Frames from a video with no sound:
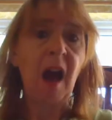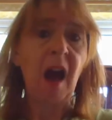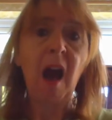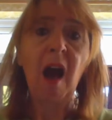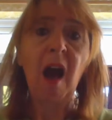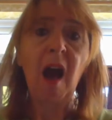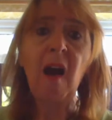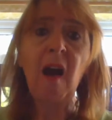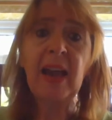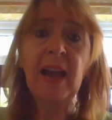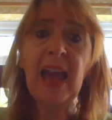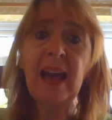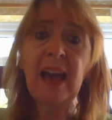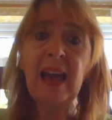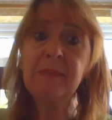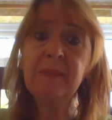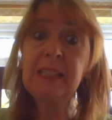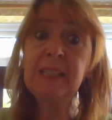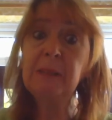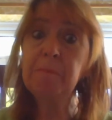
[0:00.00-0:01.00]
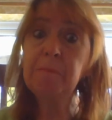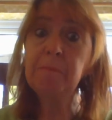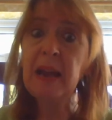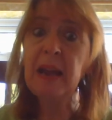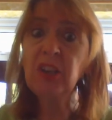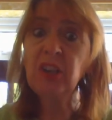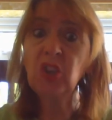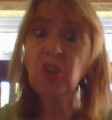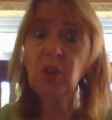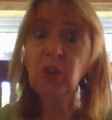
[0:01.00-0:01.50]
I have
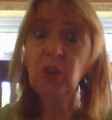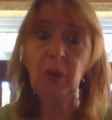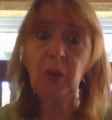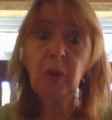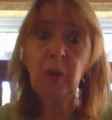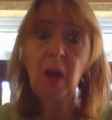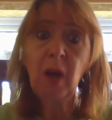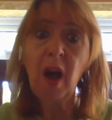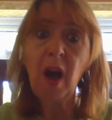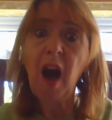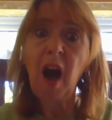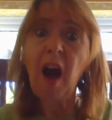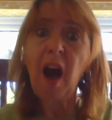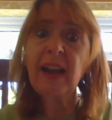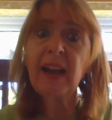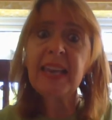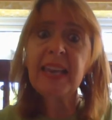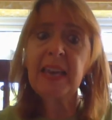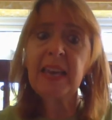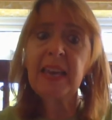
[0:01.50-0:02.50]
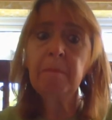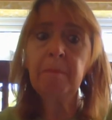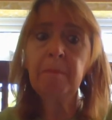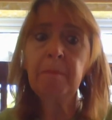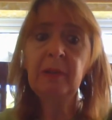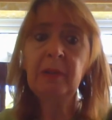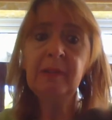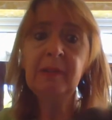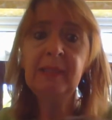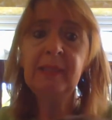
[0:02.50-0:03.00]
special hiking
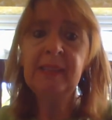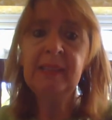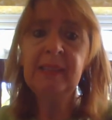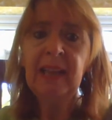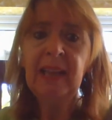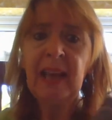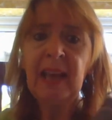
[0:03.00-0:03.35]
boots,